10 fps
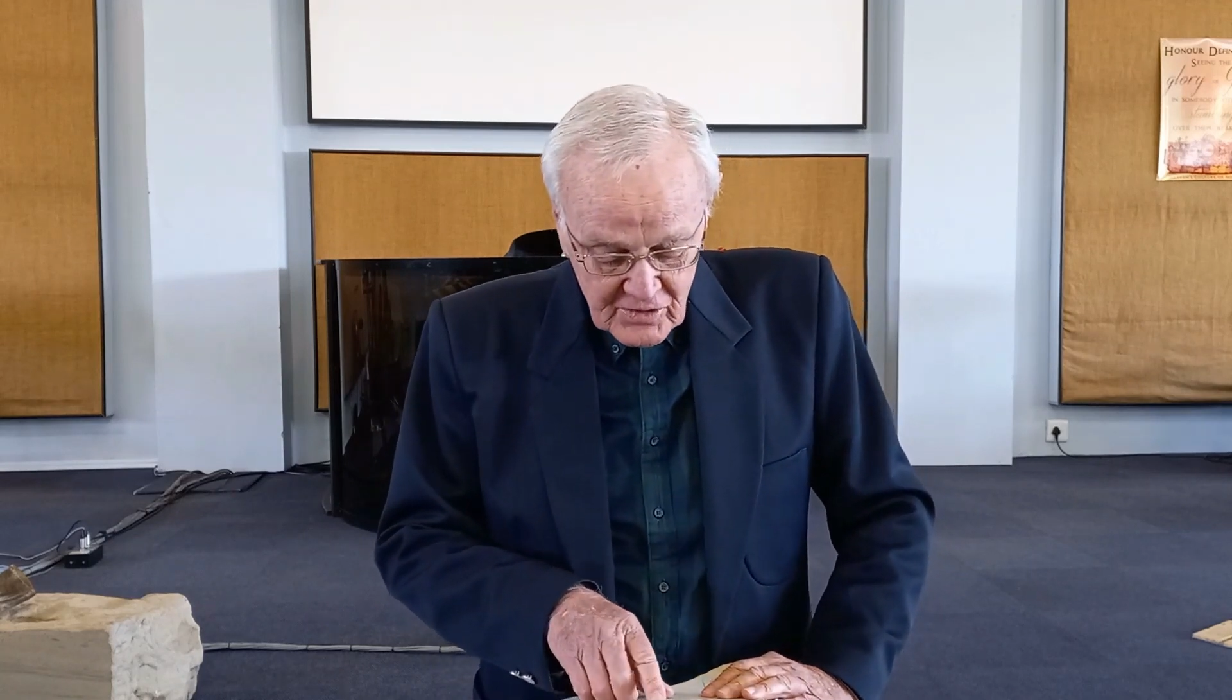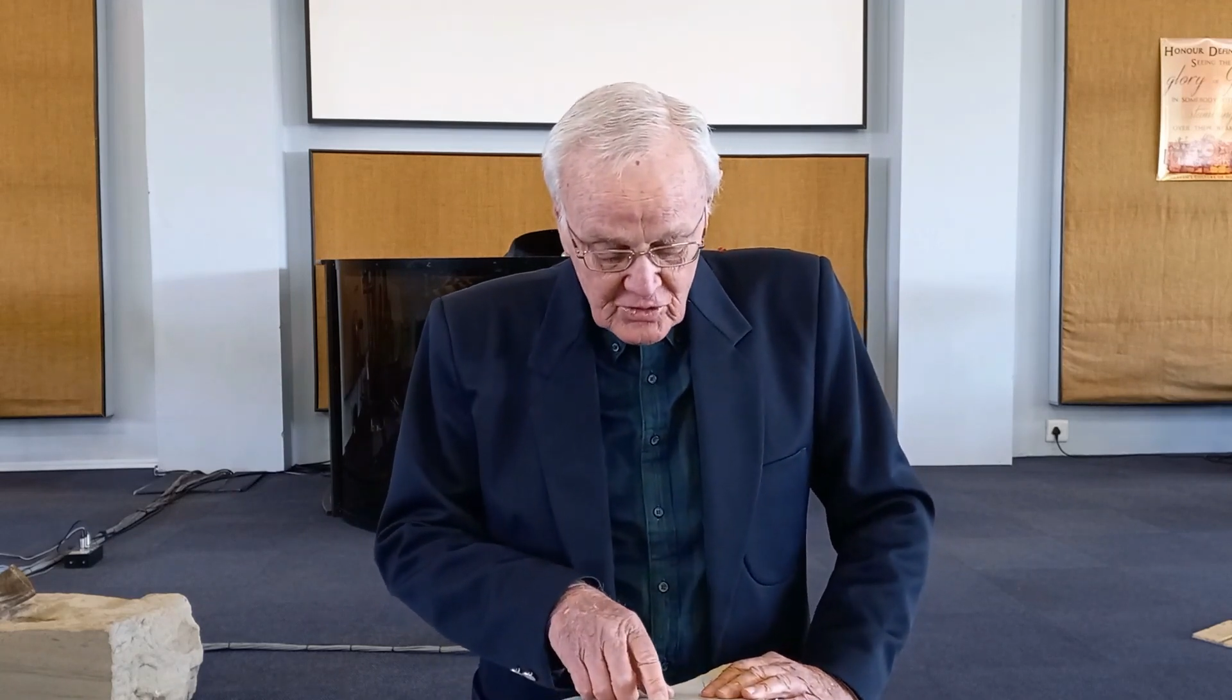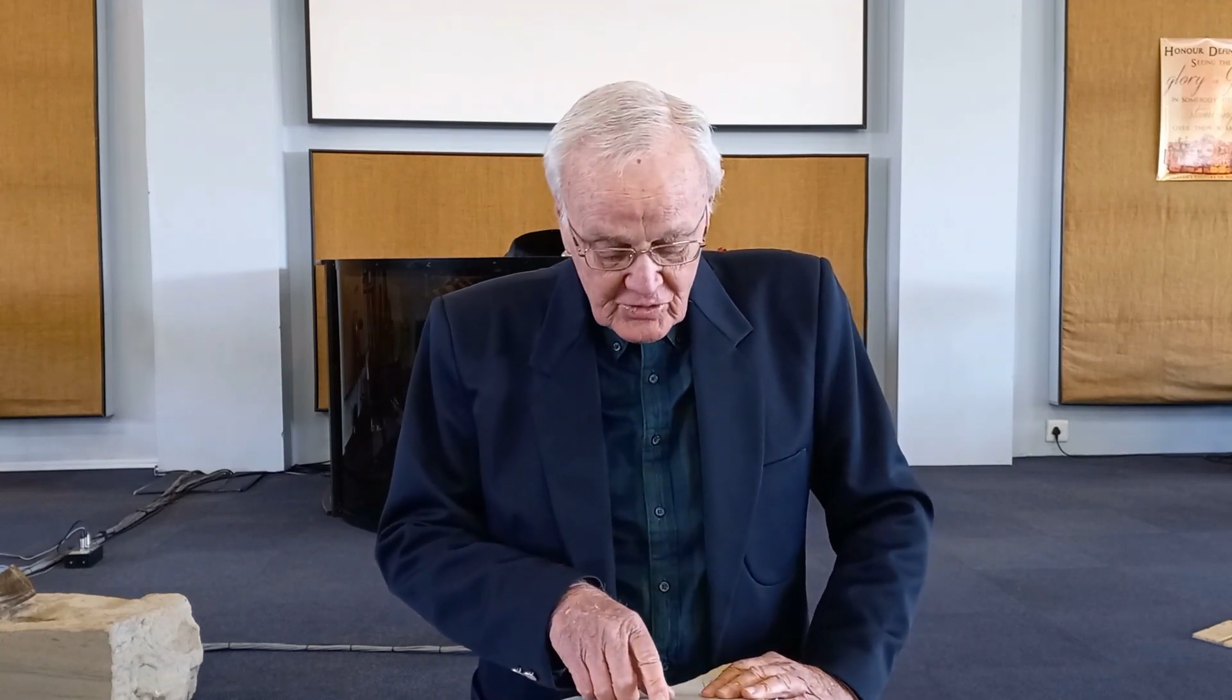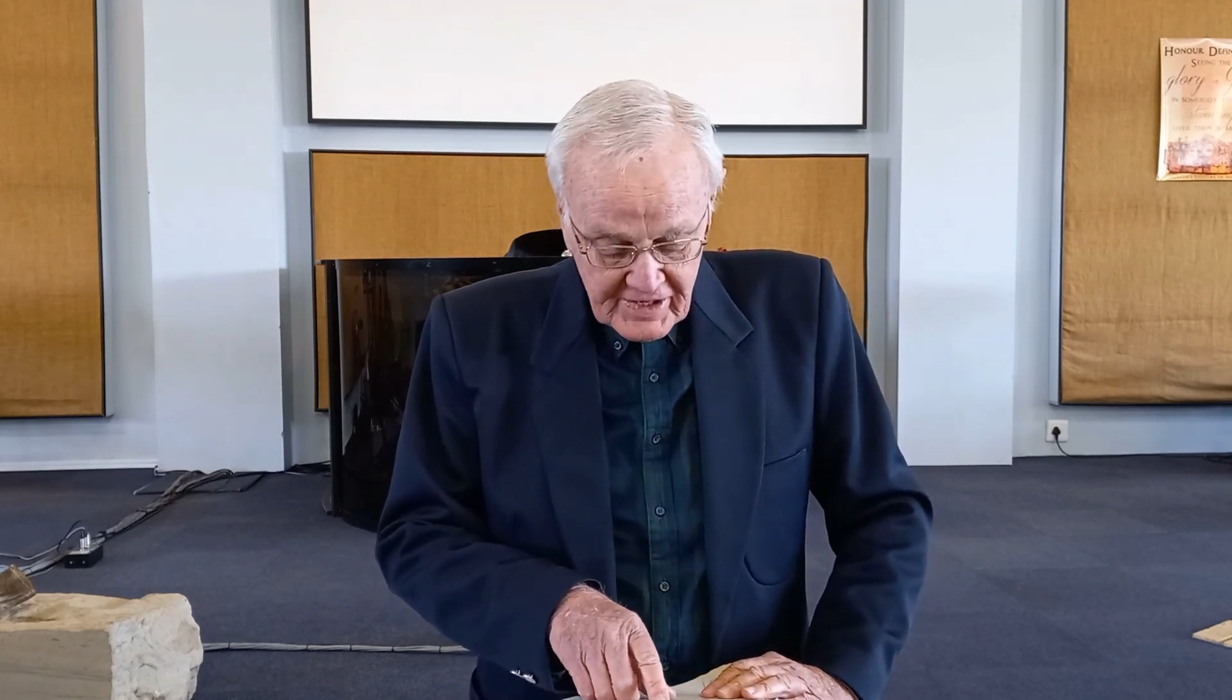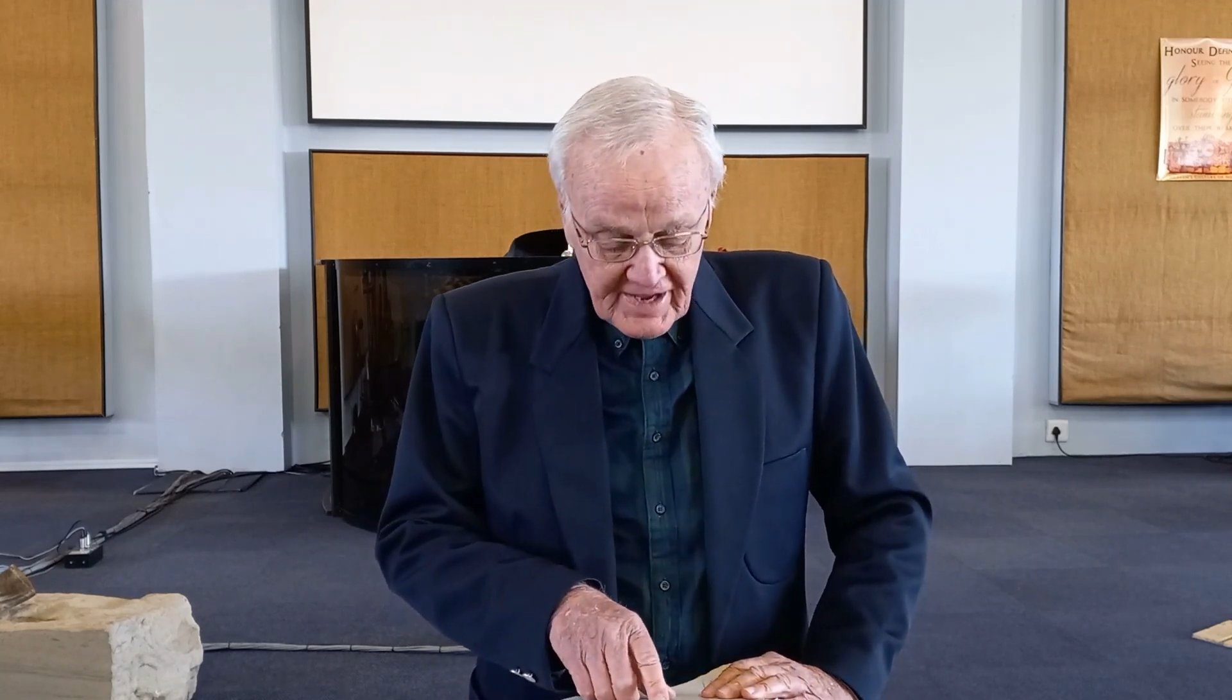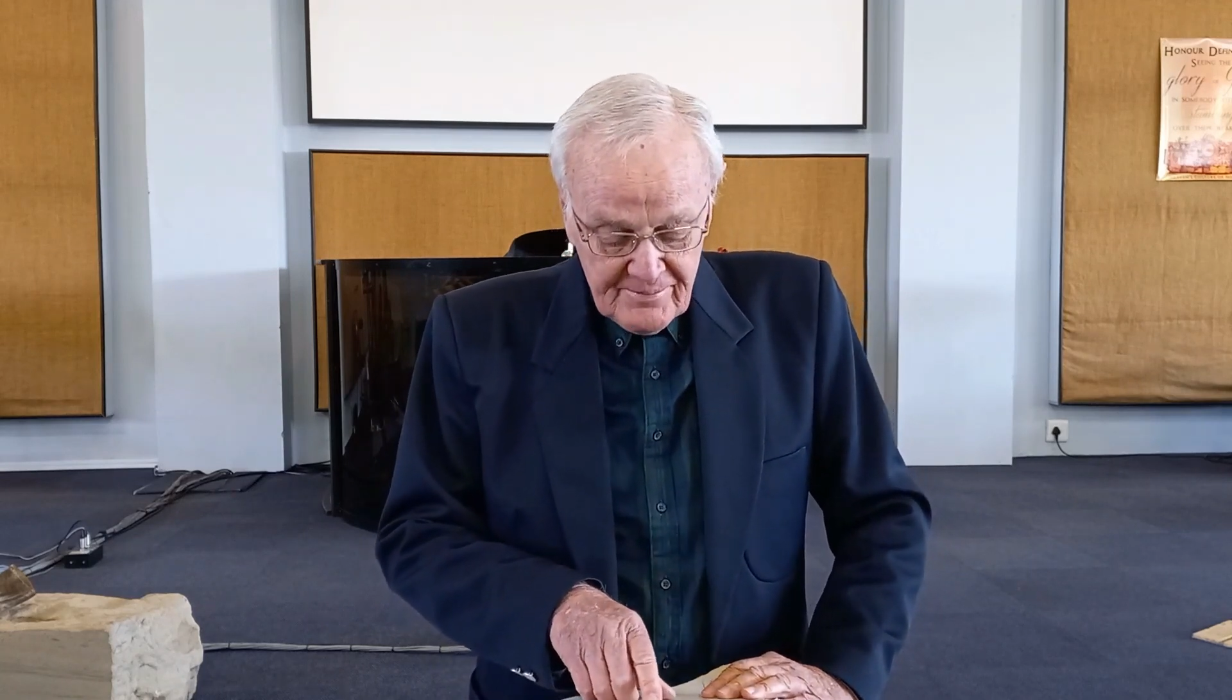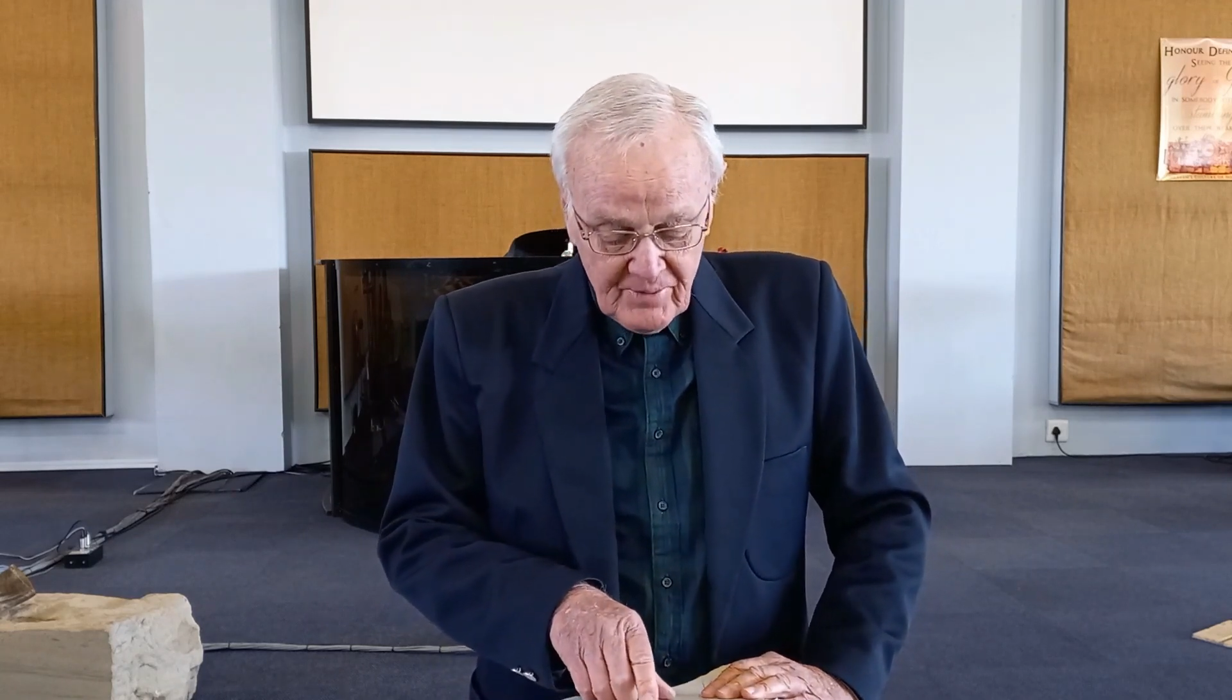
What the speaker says: who came